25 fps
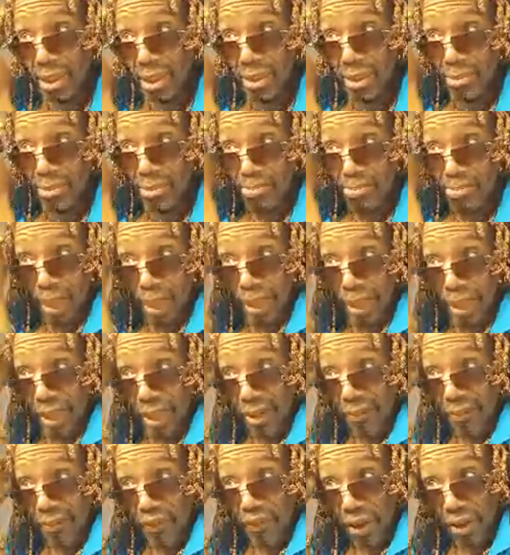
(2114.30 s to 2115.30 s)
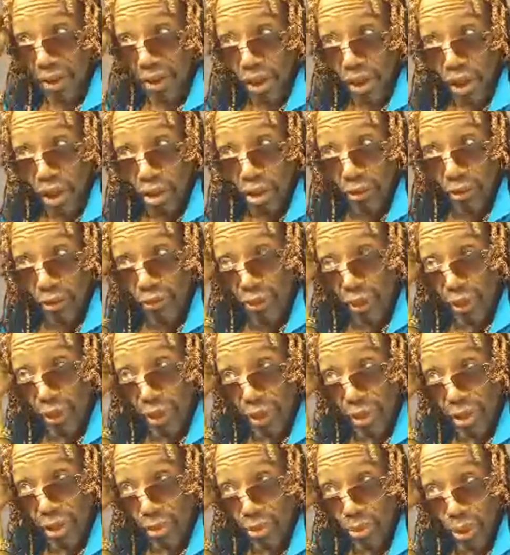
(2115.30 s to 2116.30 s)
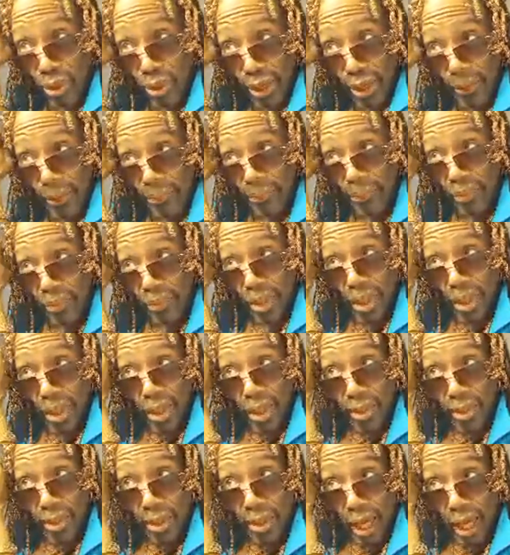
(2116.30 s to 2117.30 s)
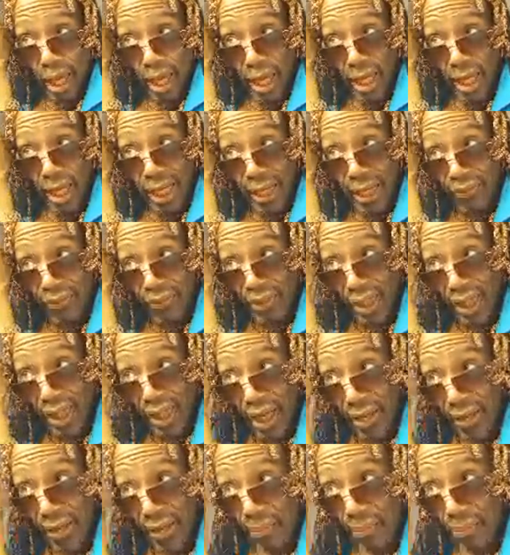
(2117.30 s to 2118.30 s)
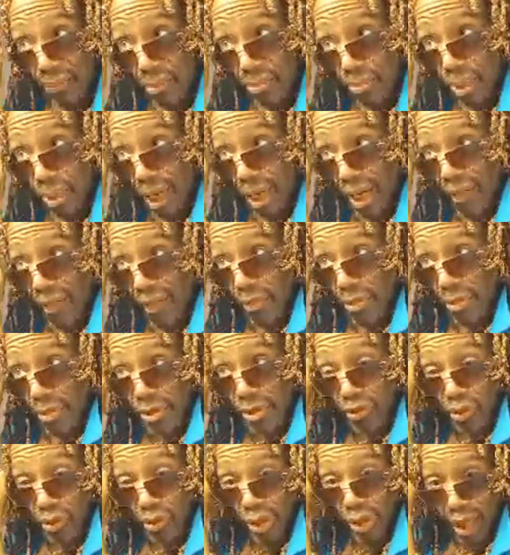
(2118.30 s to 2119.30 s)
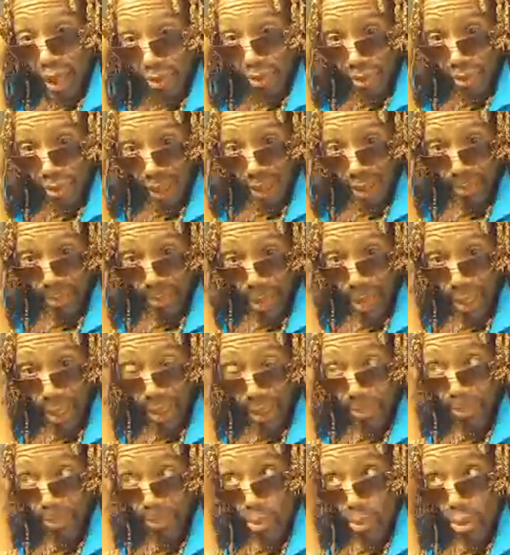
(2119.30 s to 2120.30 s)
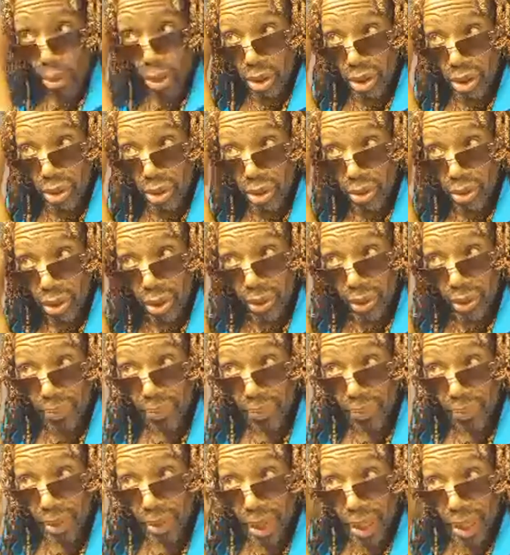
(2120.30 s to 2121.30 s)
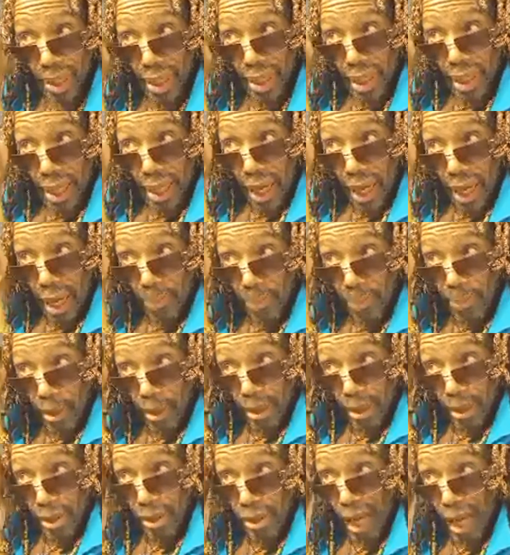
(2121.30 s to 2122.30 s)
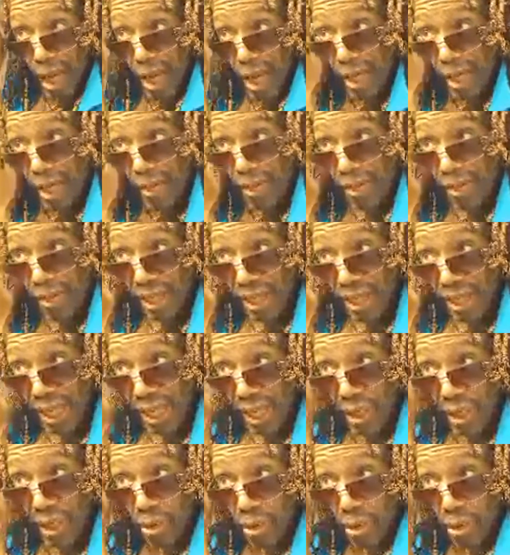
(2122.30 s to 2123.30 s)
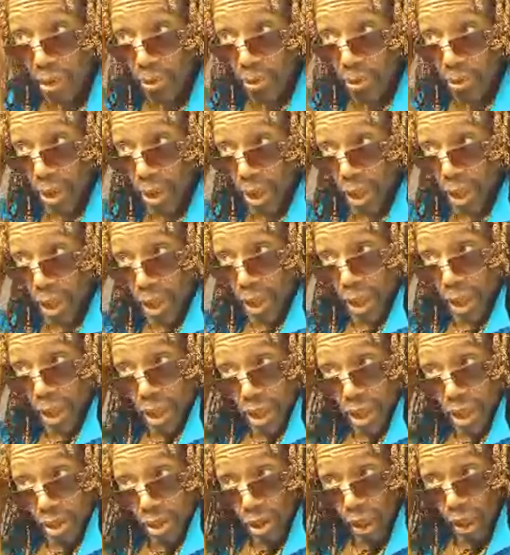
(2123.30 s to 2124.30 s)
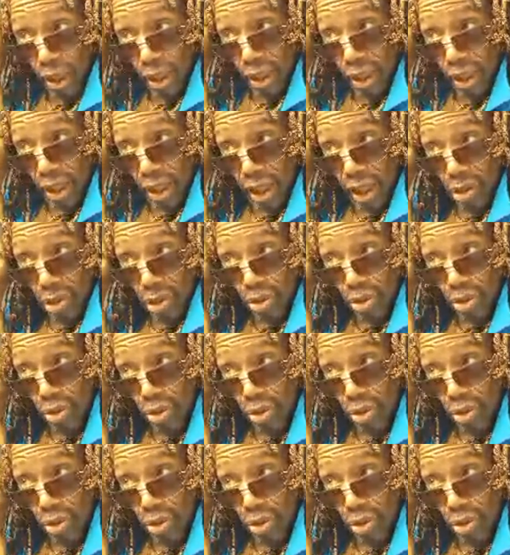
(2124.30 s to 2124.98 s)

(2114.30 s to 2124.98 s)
But I think he found a girlfriend somewhere and he left again. But I leave him his food out there in my porch because, I live in a gated community, so he doesn't go too